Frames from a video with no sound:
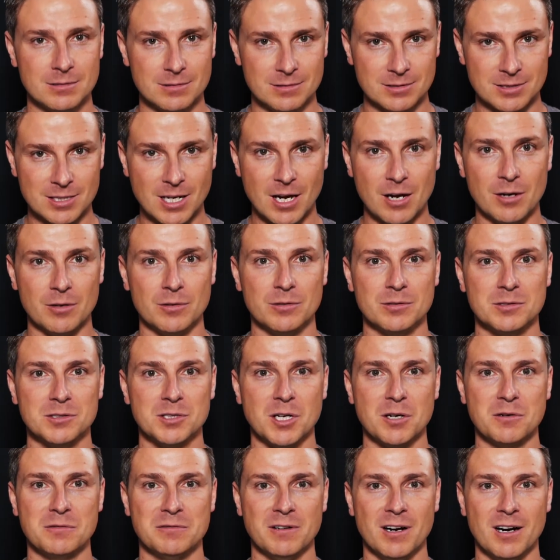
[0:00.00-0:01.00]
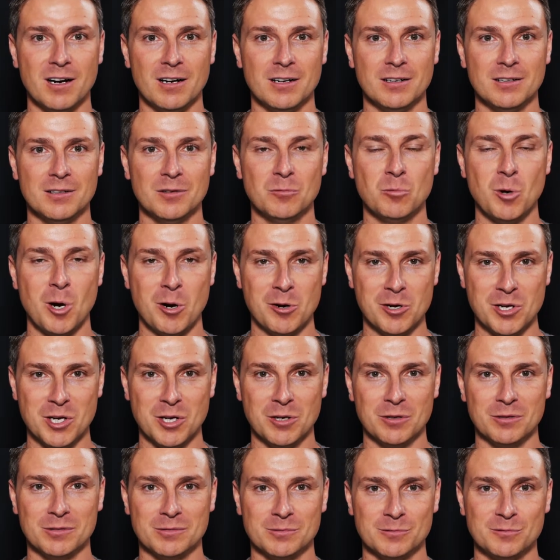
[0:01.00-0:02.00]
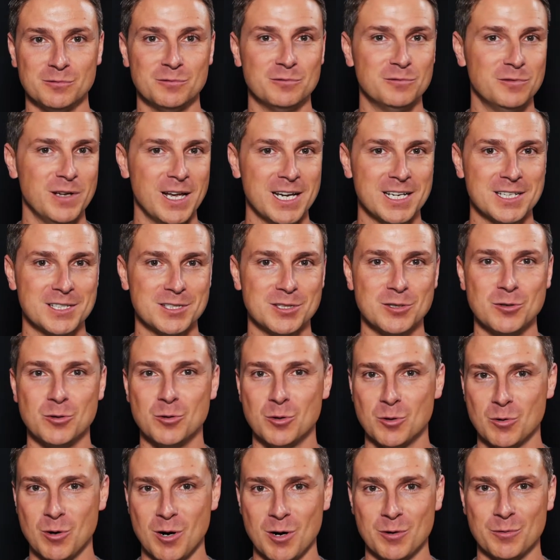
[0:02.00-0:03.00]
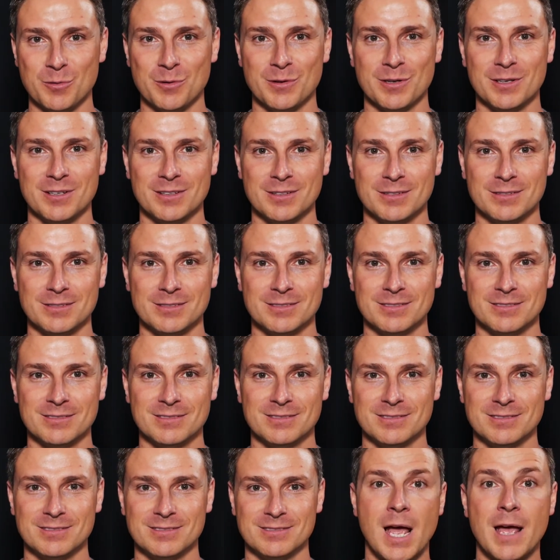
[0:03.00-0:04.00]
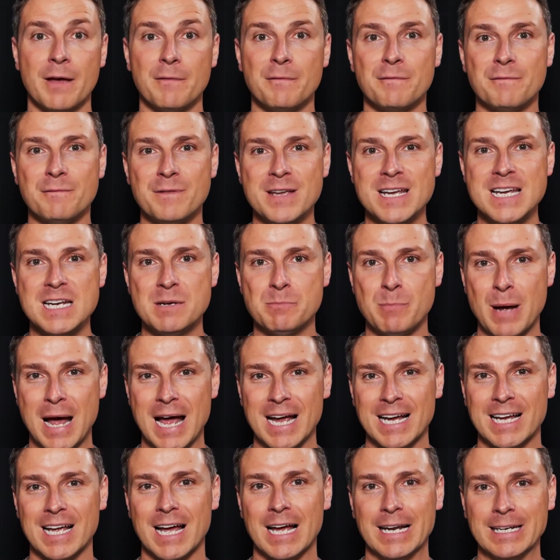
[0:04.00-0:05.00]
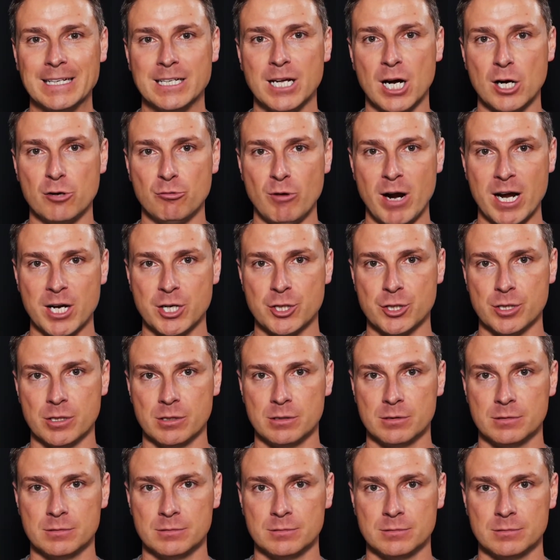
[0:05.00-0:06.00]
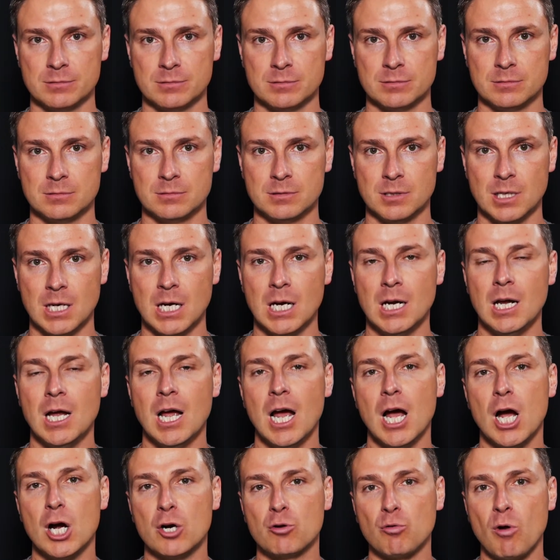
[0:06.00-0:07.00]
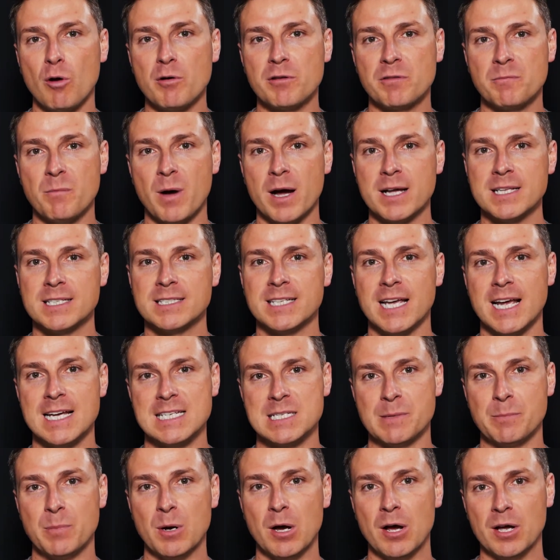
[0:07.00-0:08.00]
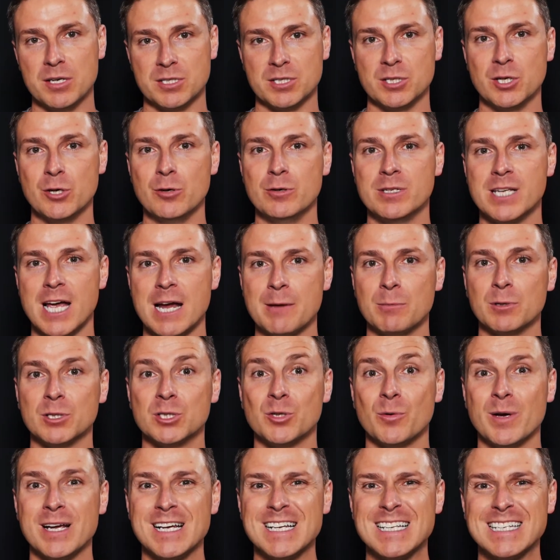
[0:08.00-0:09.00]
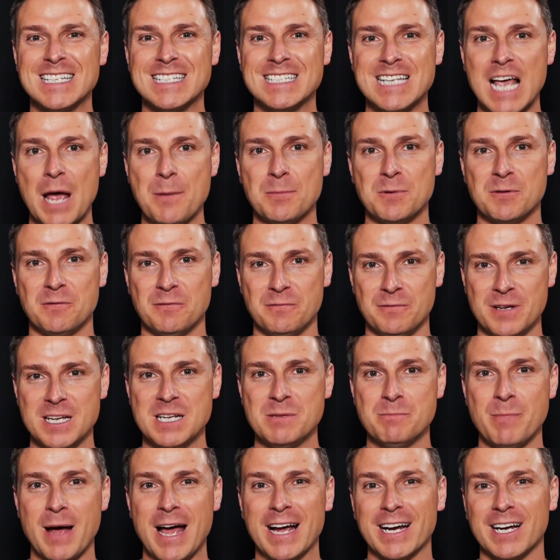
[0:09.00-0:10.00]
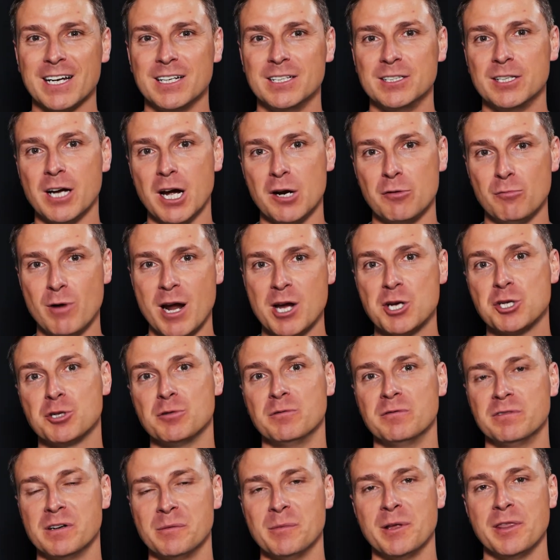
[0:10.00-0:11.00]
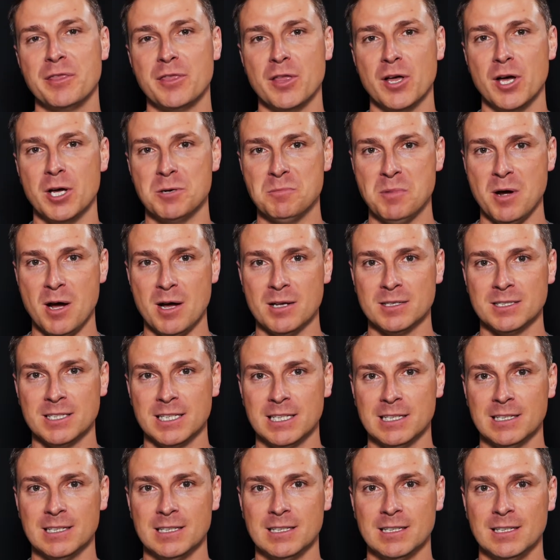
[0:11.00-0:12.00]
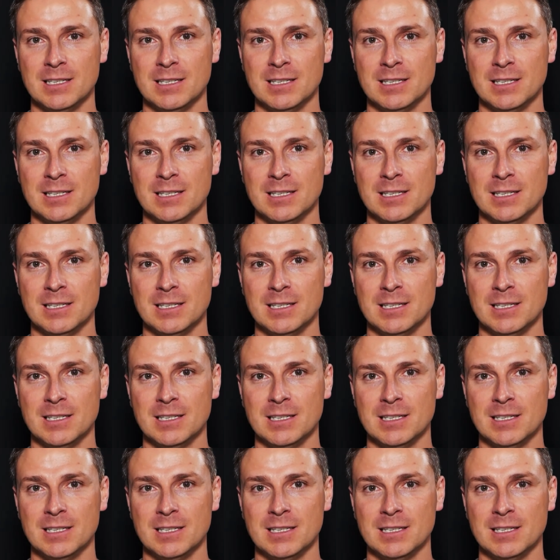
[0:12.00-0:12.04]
So far, where are you? Fixed or growth? Feedback and direction. A growth mindset is a person who's able to accept feedback and direction from a third party.